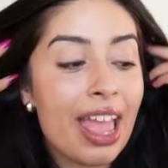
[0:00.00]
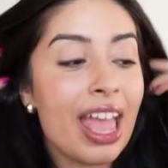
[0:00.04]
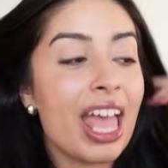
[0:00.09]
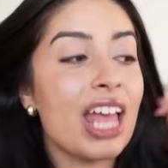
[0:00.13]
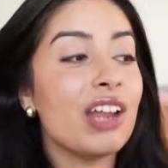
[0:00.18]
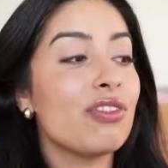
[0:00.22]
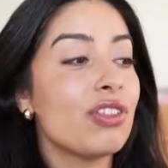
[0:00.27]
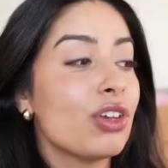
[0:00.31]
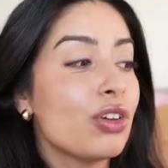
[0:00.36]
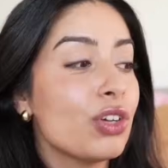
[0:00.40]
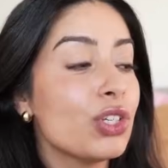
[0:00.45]

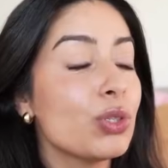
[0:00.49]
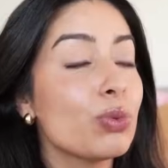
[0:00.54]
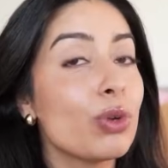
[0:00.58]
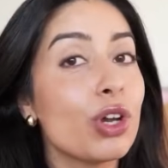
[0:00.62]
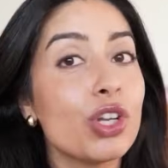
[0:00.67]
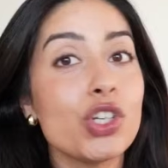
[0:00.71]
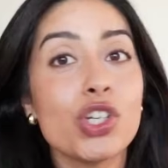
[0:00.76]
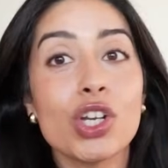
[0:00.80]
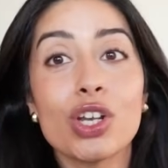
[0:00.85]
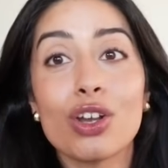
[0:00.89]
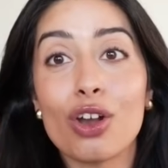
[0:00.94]
And for those
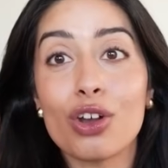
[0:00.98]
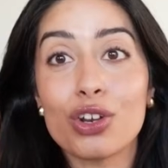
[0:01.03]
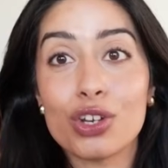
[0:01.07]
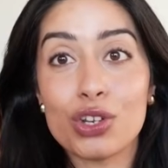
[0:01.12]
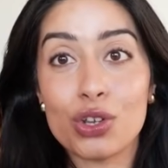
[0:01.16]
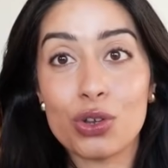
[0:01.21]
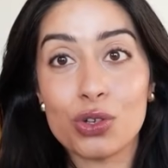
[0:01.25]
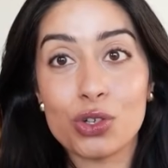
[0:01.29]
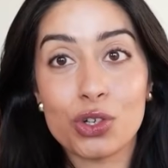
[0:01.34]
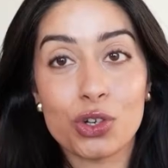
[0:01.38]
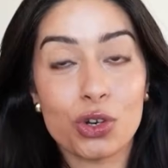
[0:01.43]
watching on
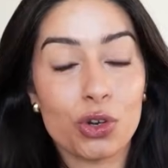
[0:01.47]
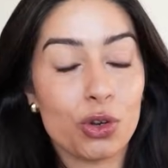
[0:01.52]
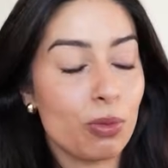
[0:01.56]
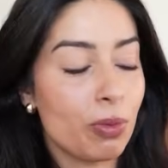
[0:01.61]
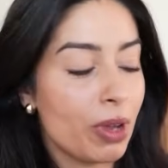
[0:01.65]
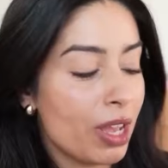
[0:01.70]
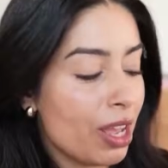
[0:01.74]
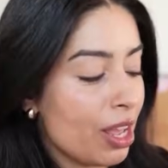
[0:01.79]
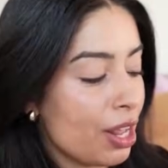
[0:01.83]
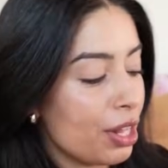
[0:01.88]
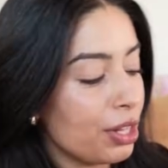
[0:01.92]
YouTube,
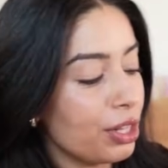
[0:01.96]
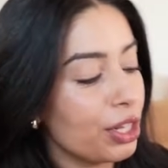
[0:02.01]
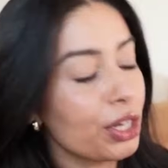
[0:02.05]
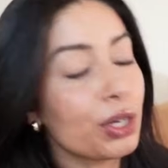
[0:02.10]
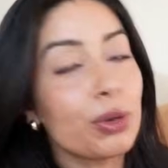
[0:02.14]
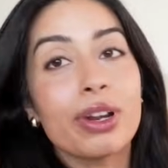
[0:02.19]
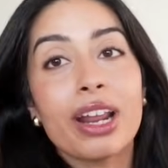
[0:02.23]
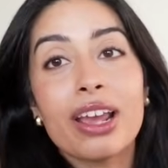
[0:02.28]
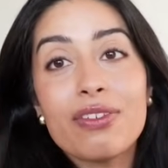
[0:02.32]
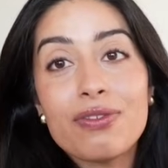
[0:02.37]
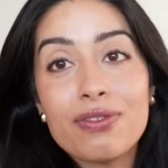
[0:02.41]
look
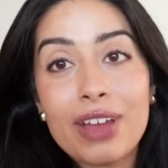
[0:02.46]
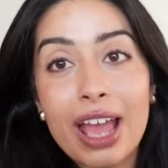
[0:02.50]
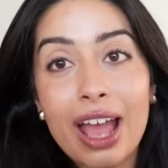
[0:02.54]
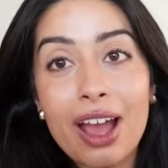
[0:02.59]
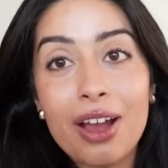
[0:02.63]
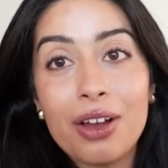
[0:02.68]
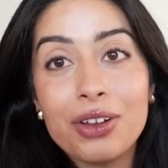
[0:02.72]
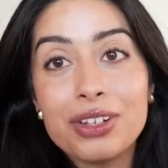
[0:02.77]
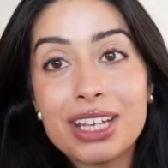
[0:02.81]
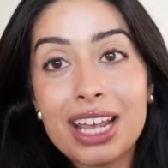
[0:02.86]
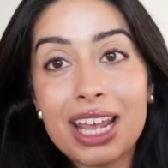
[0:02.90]
what I
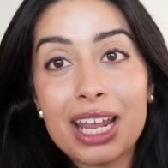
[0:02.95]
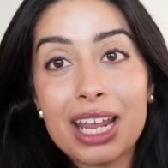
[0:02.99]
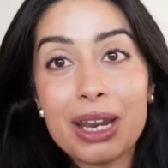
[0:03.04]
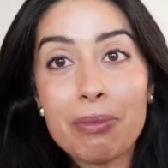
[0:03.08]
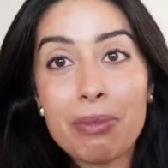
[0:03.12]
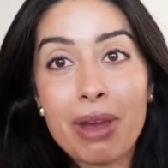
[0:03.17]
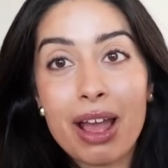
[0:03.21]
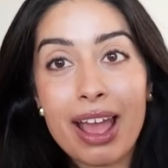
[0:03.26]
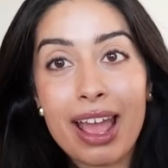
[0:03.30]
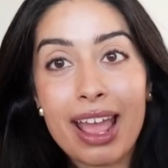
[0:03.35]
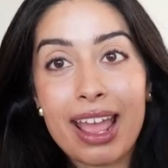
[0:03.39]
found in
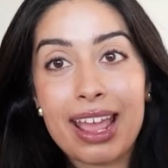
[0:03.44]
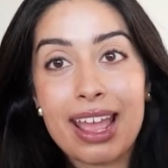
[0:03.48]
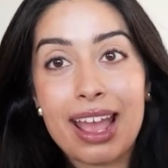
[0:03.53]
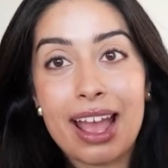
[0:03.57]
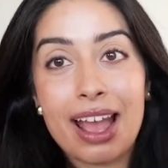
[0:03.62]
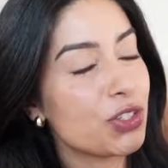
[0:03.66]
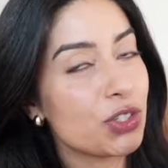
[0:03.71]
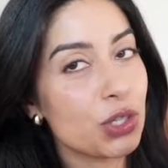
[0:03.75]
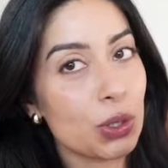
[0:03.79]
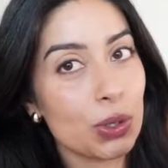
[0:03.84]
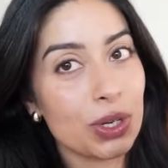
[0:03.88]
my
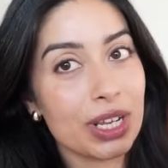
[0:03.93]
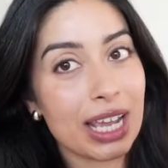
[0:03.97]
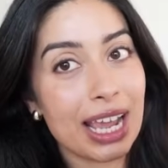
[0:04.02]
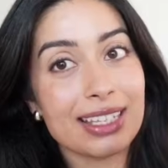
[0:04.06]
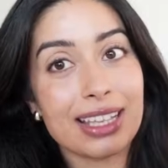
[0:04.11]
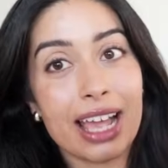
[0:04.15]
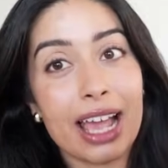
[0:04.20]
suitcase.